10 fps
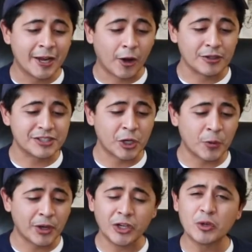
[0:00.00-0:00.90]

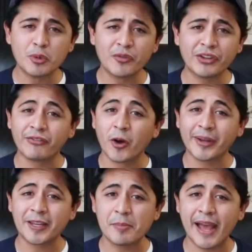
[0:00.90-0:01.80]
Also, a new movie
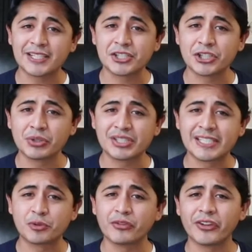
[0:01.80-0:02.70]
filming in
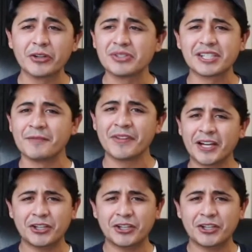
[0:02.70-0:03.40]
Massachusetts reveals a